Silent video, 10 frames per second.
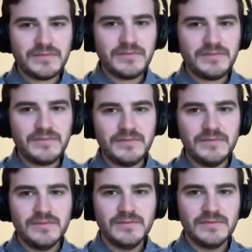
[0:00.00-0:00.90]

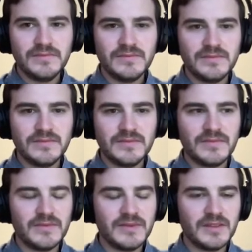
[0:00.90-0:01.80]

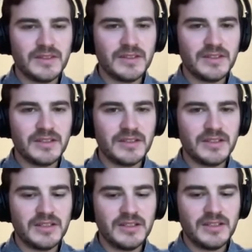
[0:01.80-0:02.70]

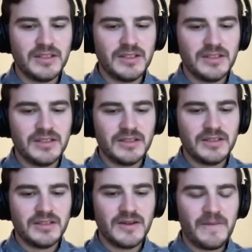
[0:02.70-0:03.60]

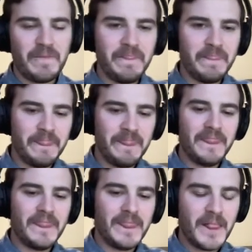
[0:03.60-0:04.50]

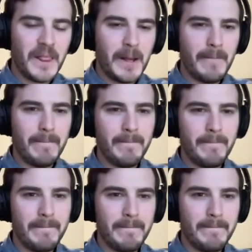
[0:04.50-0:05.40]

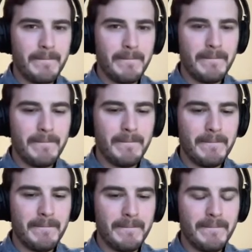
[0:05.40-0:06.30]

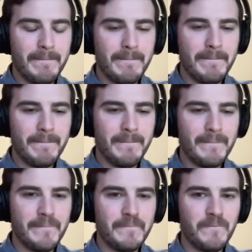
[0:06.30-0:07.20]

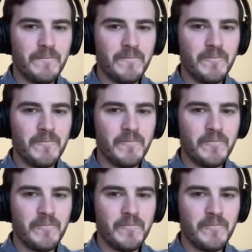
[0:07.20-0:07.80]
The person shown says nothing.